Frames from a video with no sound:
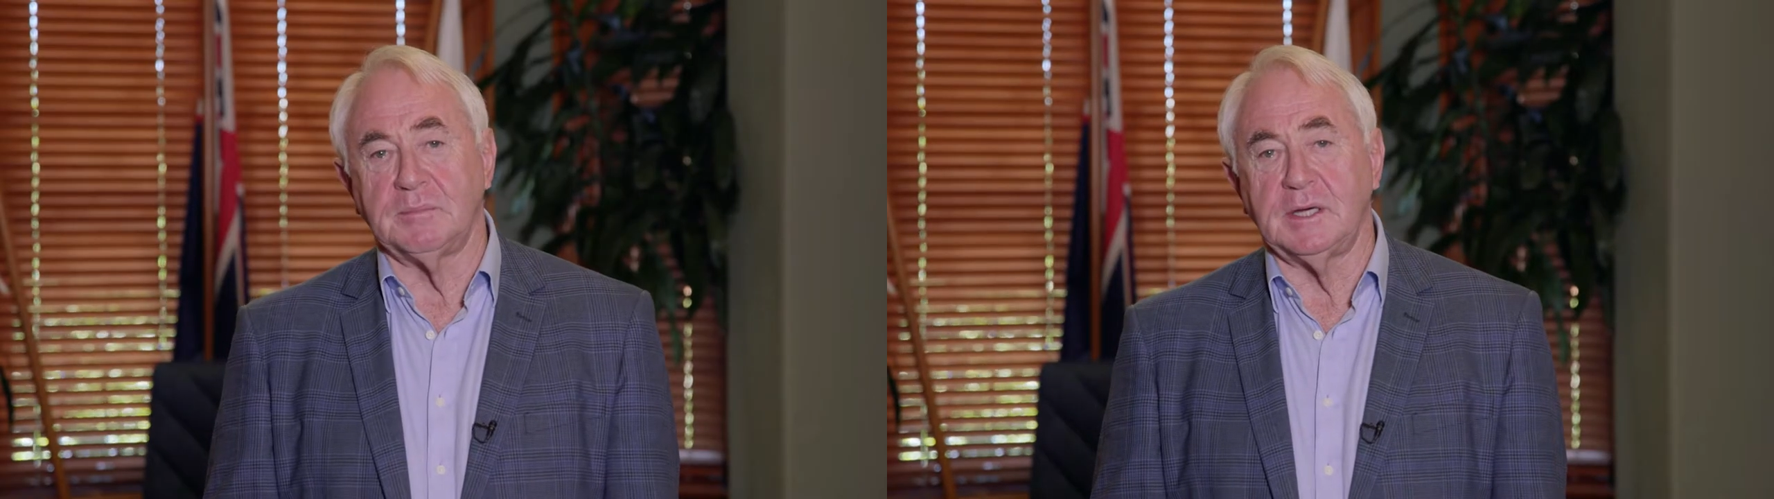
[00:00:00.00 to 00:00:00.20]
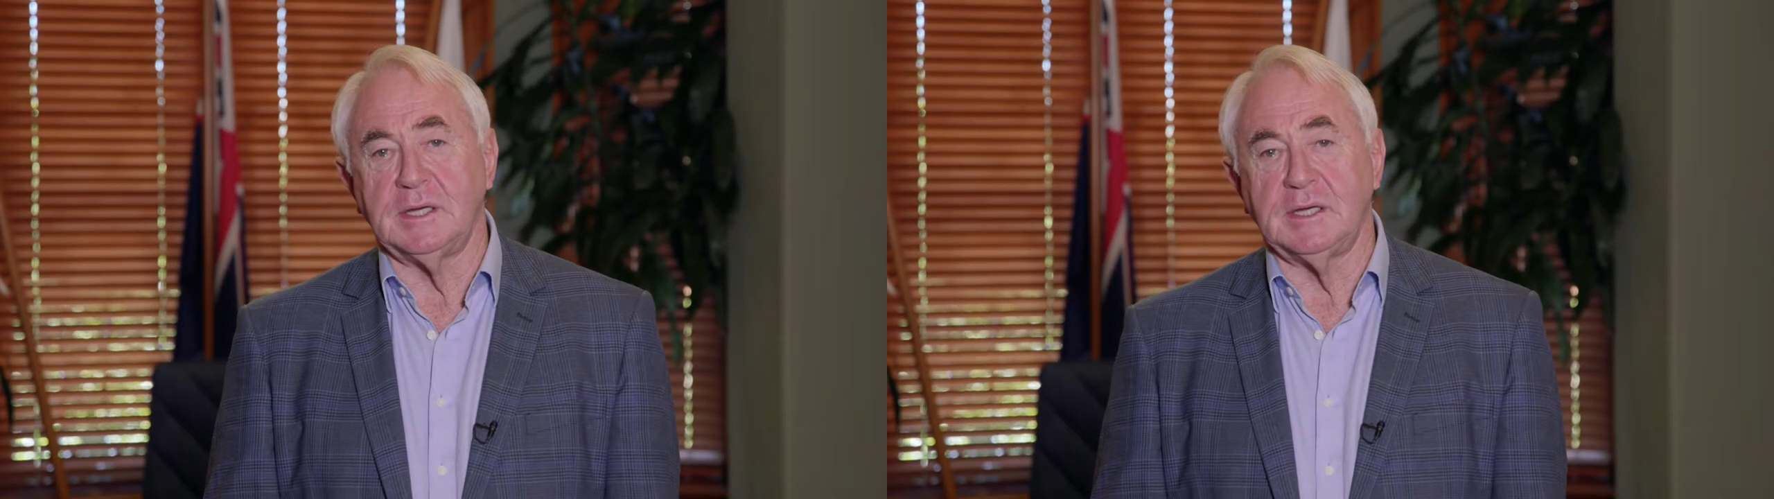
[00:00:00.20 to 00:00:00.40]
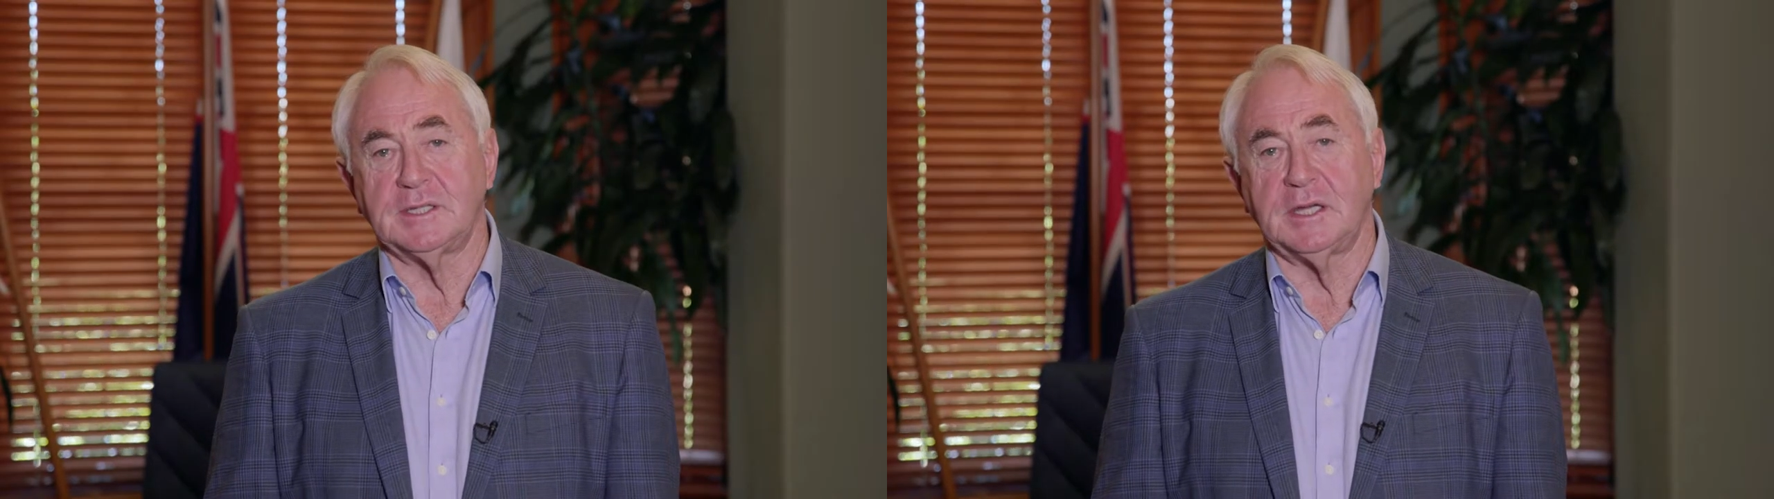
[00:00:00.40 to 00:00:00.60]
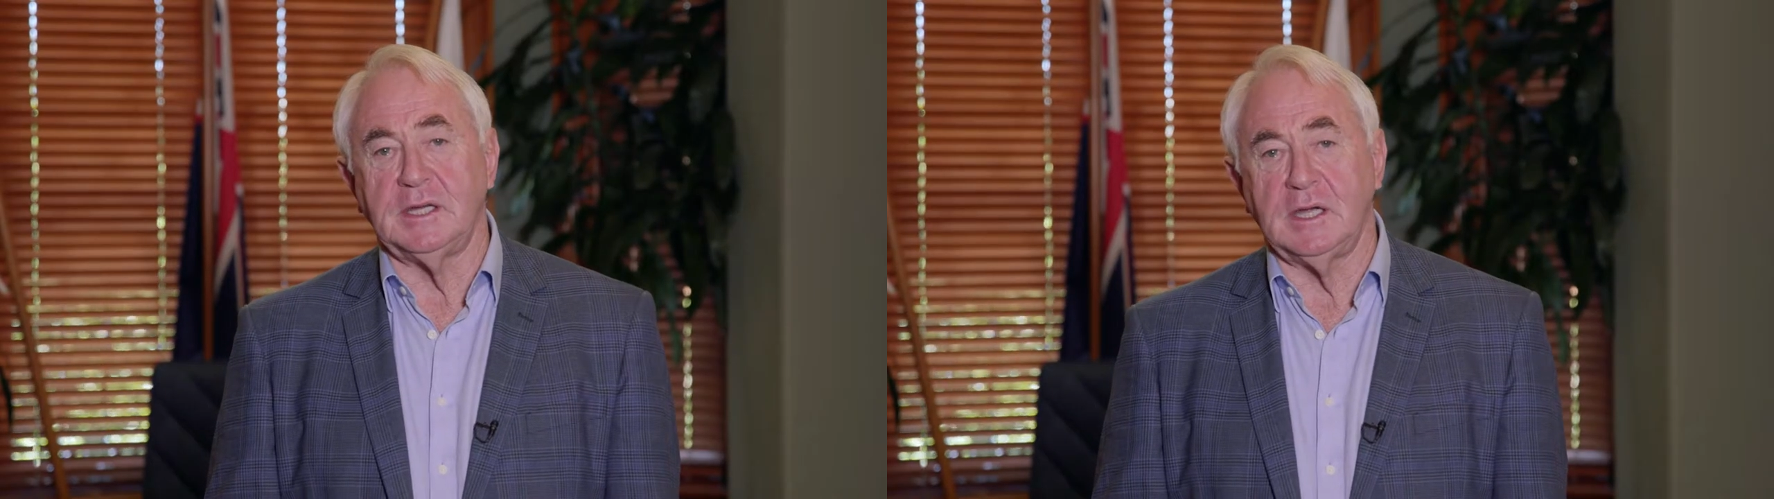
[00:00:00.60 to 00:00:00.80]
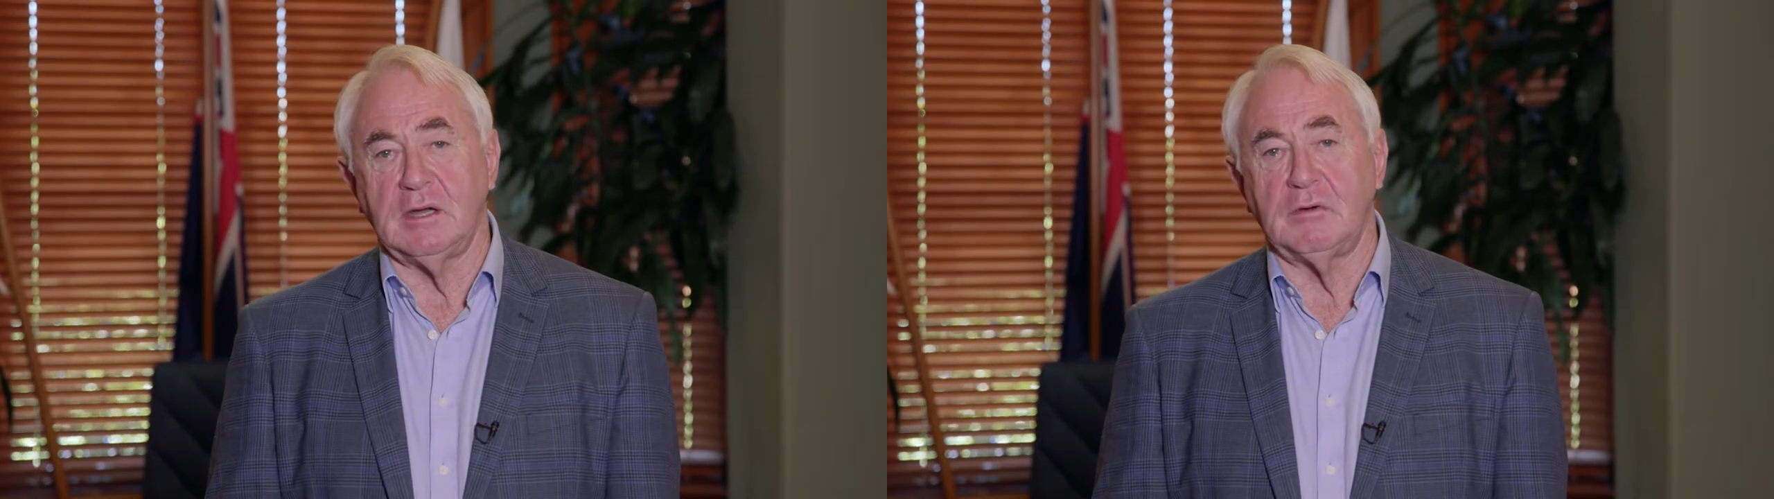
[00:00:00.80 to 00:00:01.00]
to me is a
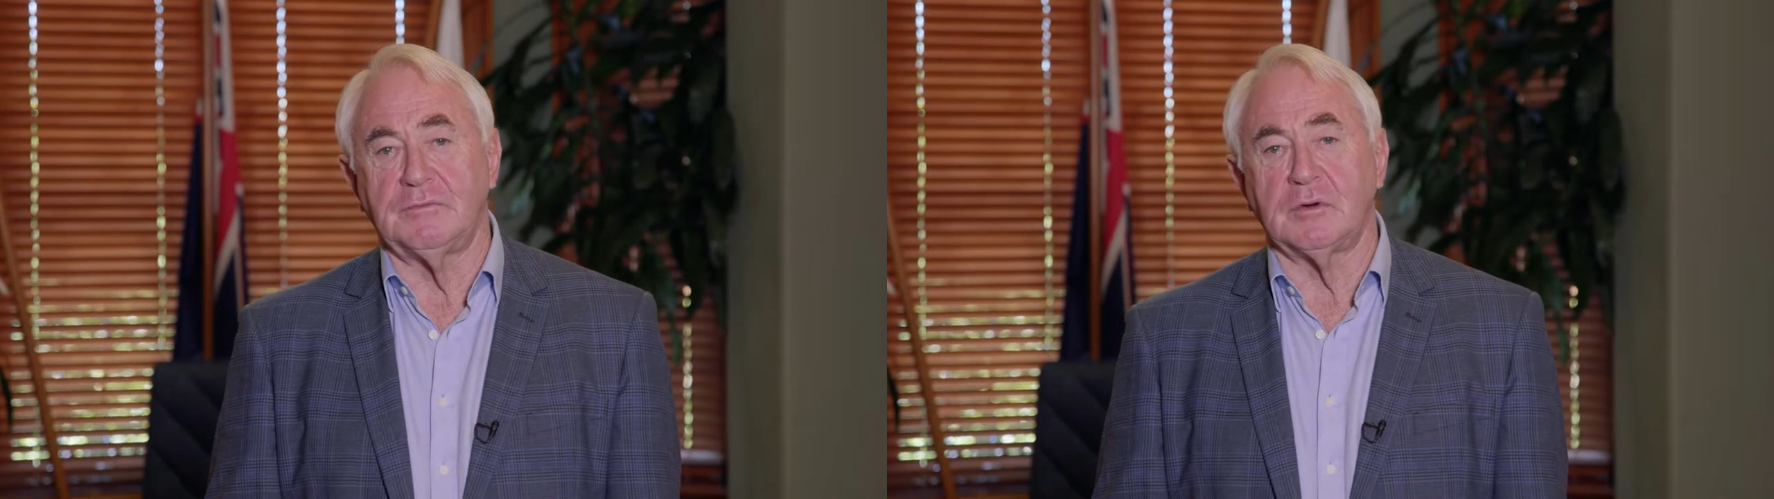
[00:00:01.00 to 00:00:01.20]
year of